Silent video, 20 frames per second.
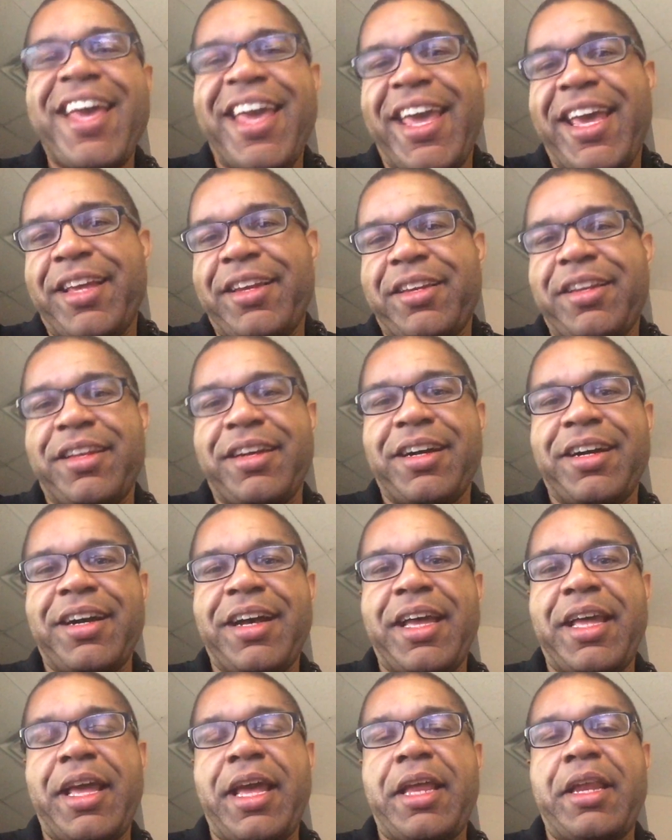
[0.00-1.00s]
and,
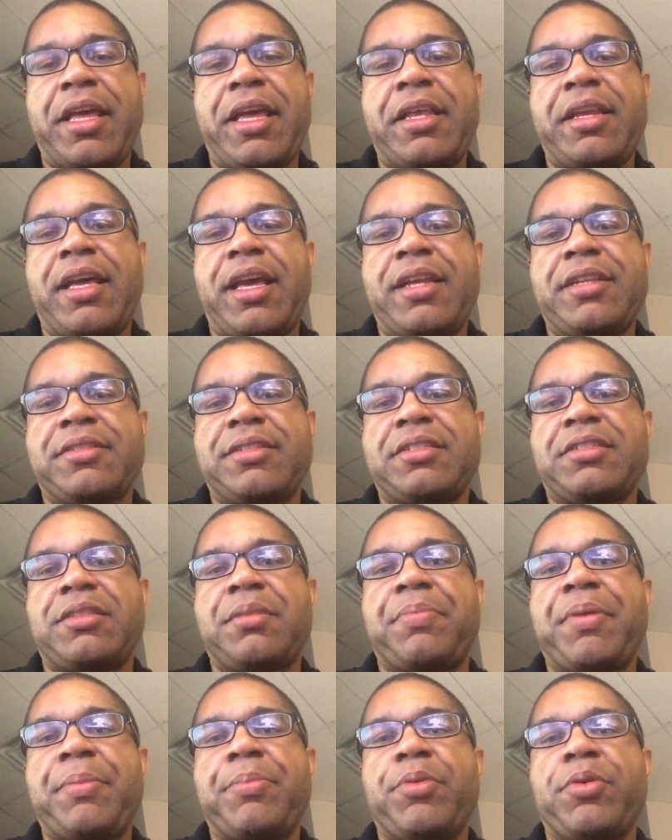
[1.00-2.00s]
uh, and, and and assist
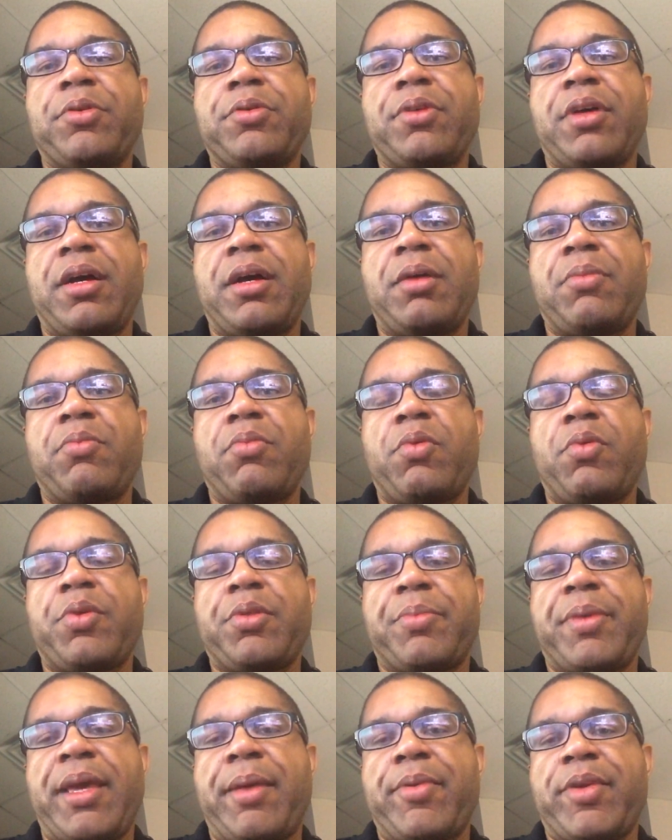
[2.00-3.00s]
the people um,
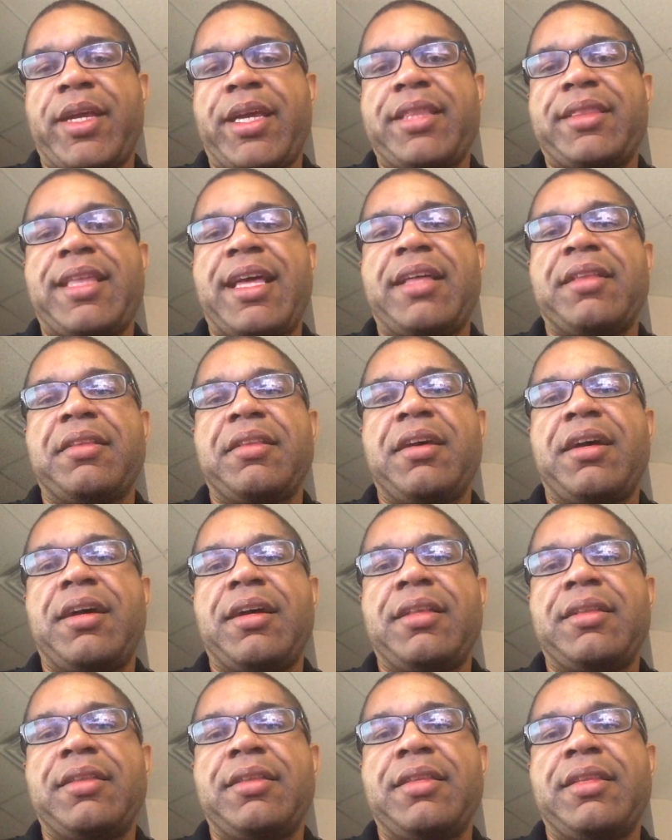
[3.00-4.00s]
will be able to get that
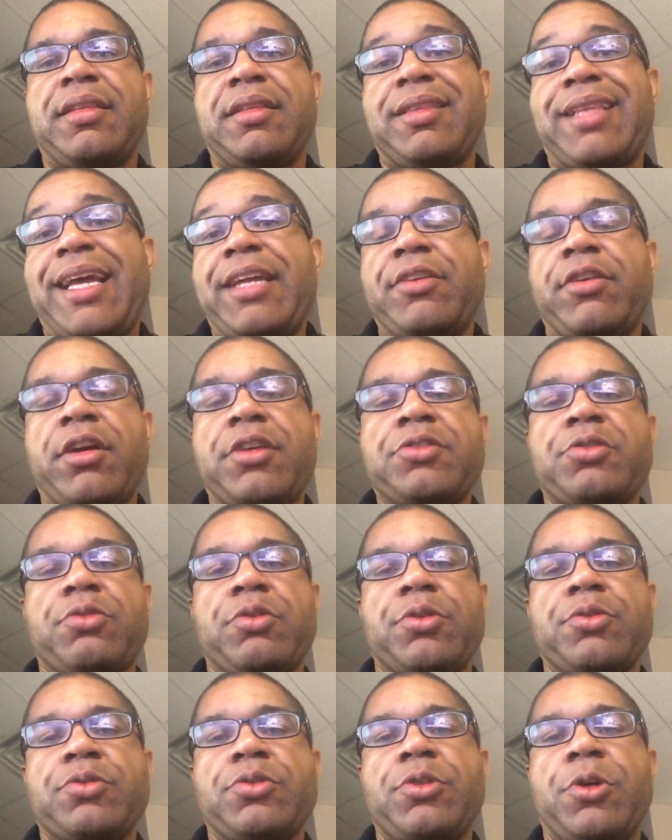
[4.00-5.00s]
uh, light and dark
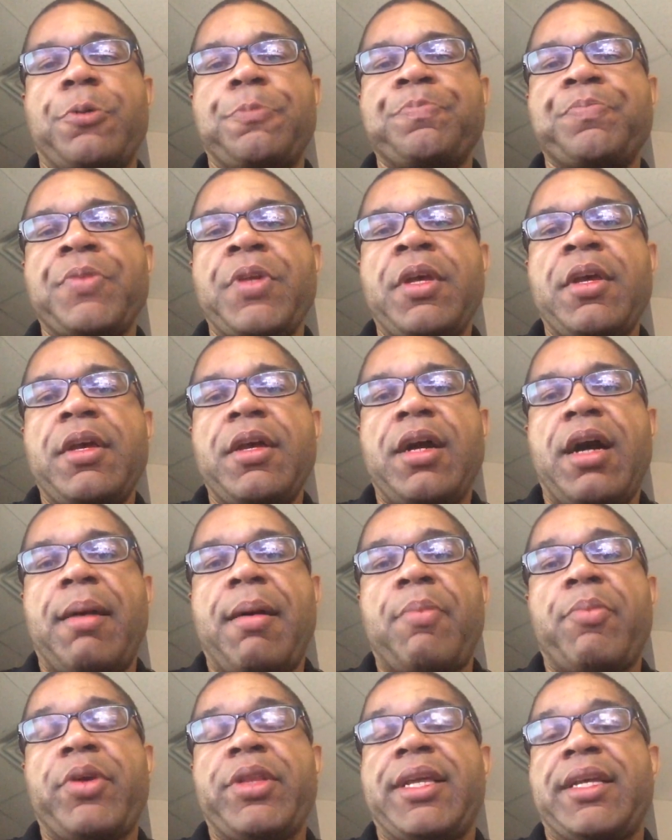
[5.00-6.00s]
scroll. So uh,
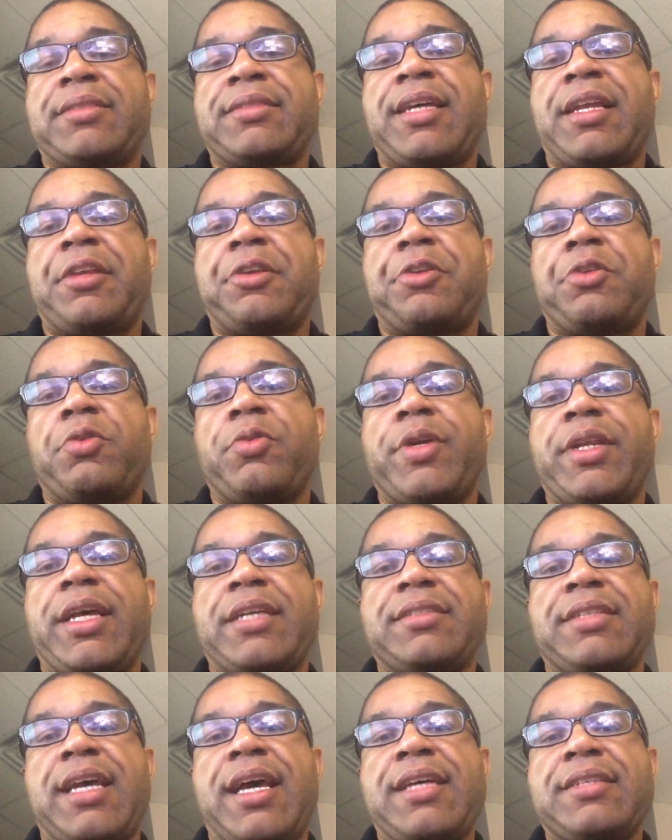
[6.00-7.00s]
I'm really excited to do it.
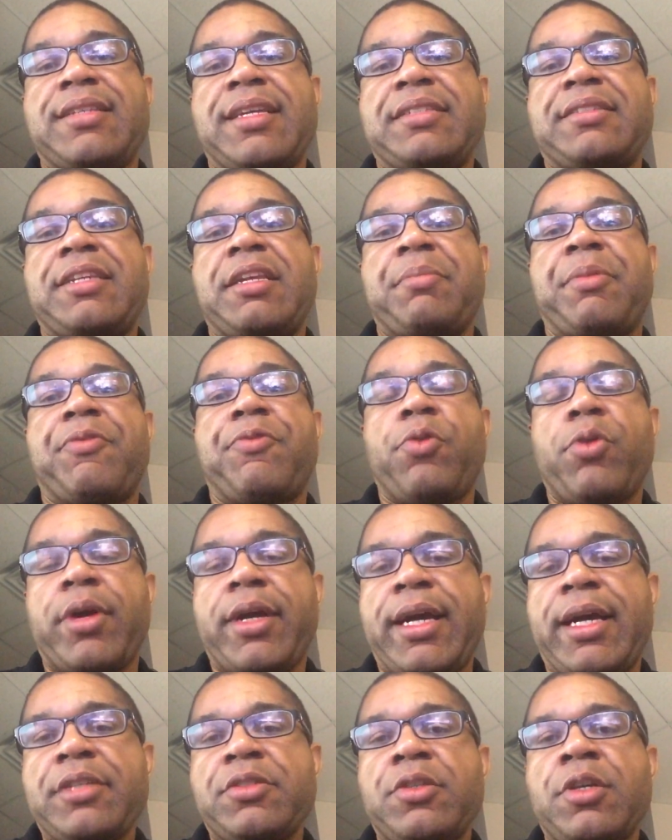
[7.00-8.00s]
As as I said before,
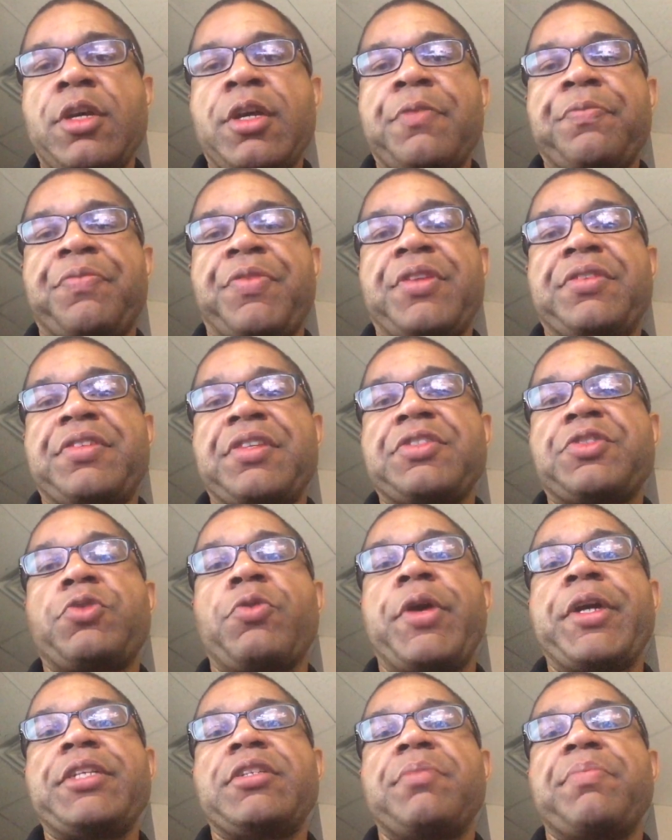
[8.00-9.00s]
guys, this is
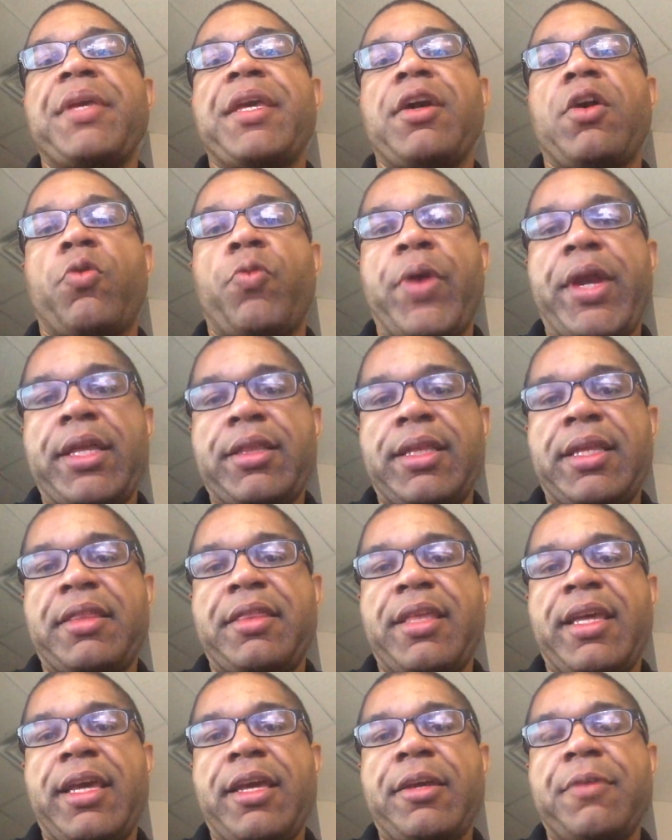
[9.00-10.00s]
going to be a weekly
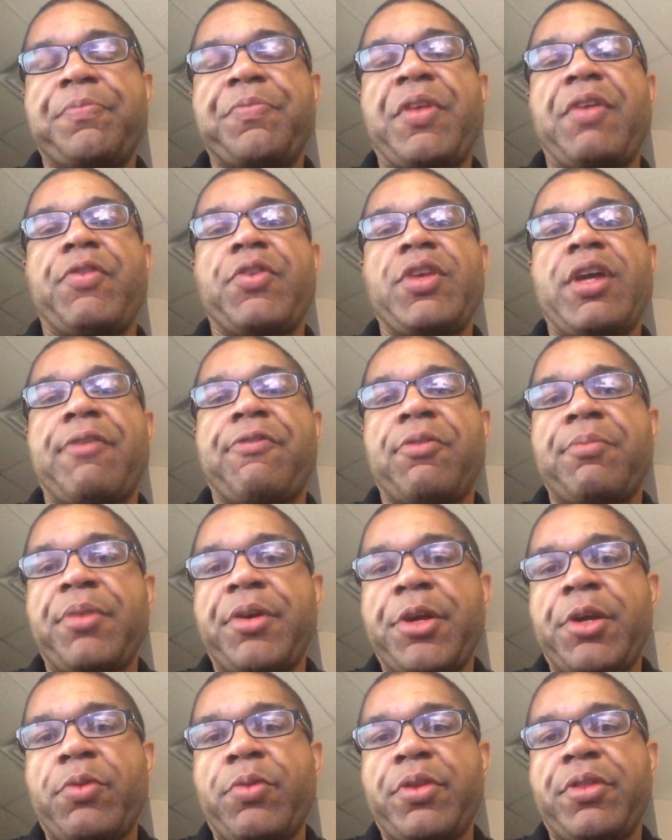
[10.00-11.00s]
thing. If you're not
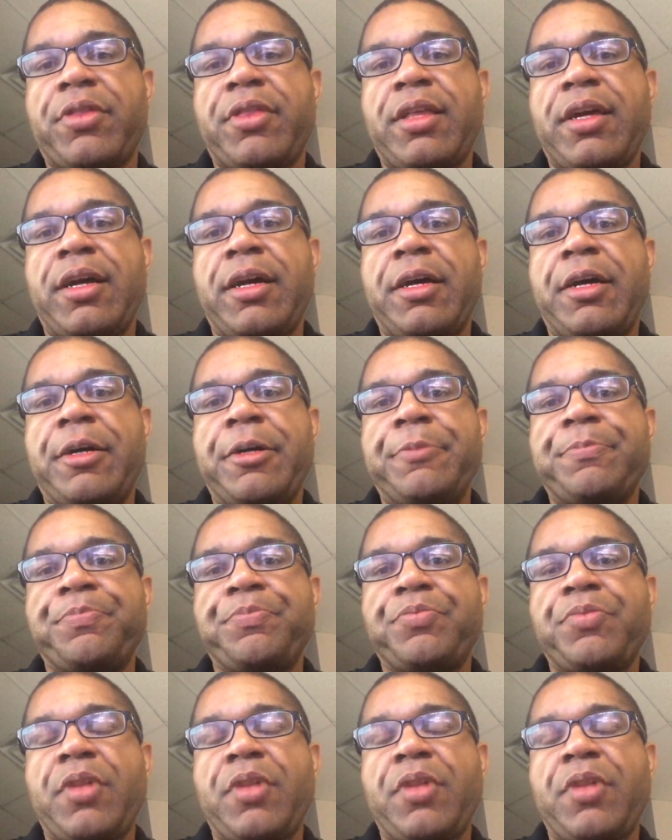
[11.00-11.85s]
familiar with uh,